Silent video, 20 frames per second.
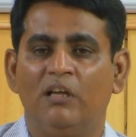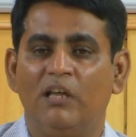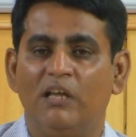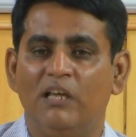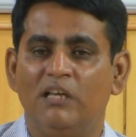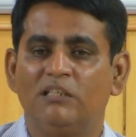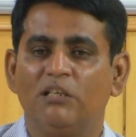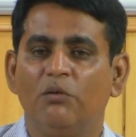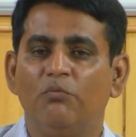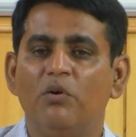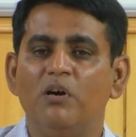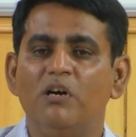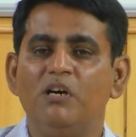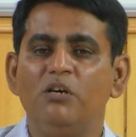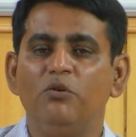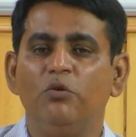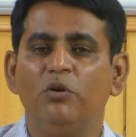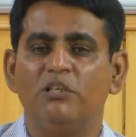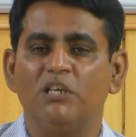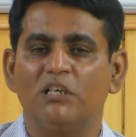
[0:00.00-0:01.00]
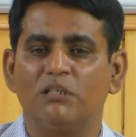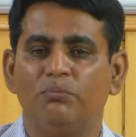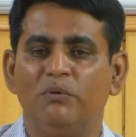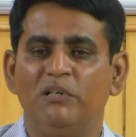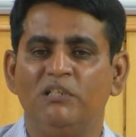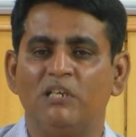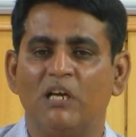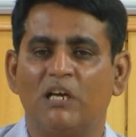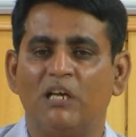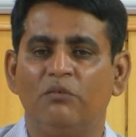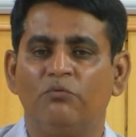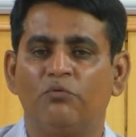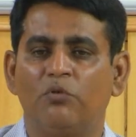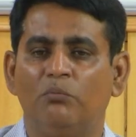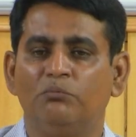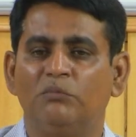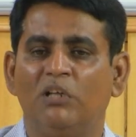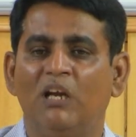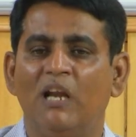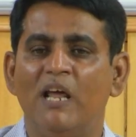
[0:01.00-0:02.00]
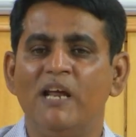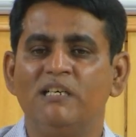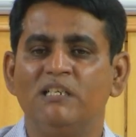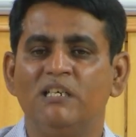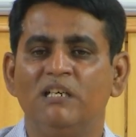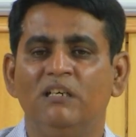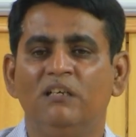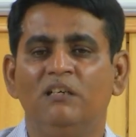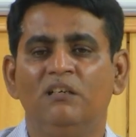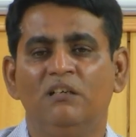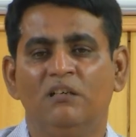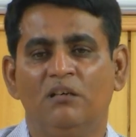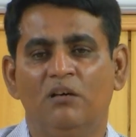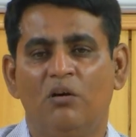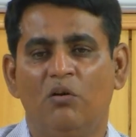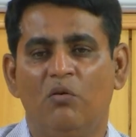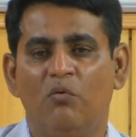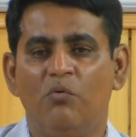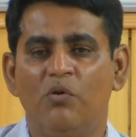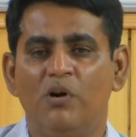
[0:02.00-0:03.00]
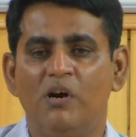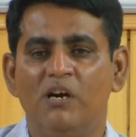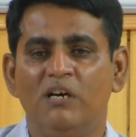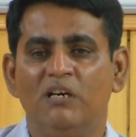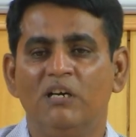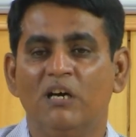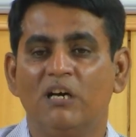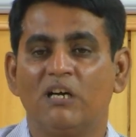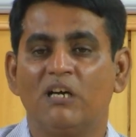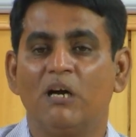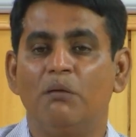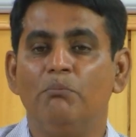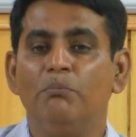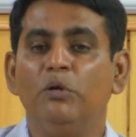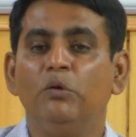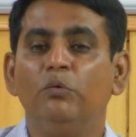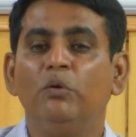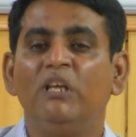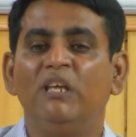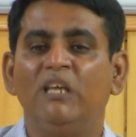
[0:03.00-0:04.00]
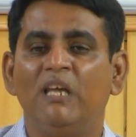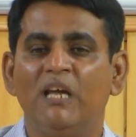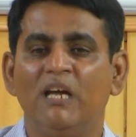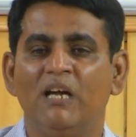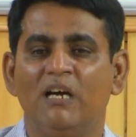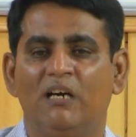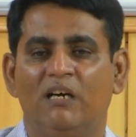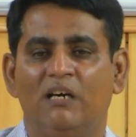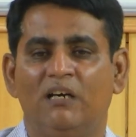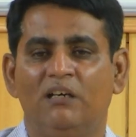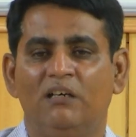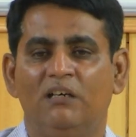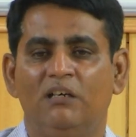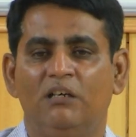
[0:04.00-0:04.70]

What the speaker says: is a word which has been taken from the Latin word communicare,